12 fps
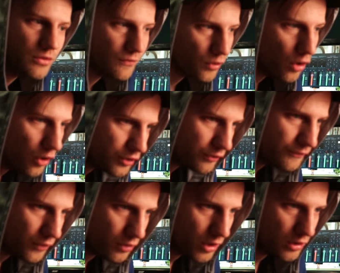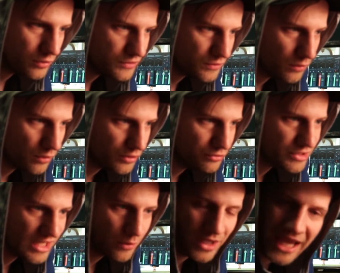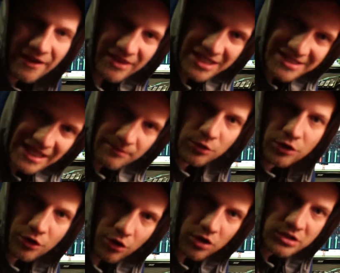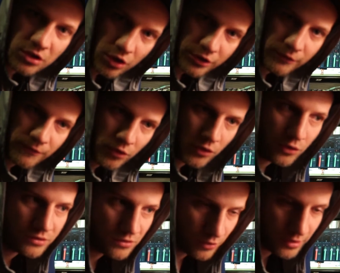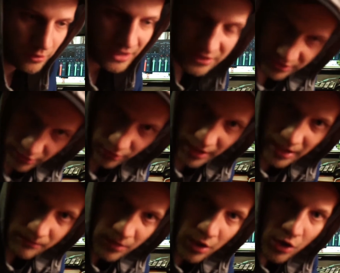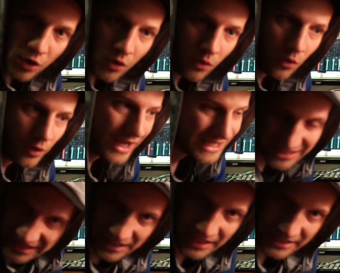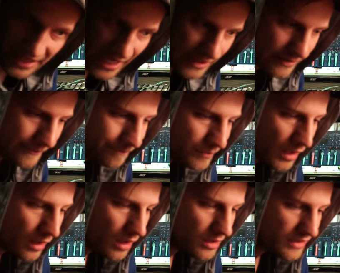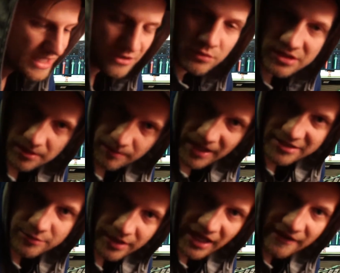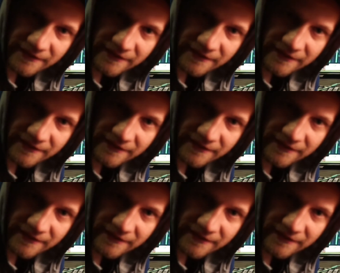for all your photos, or you just kind of want to have that same look across all your photos or your Instagram or anything like that. This was the best way I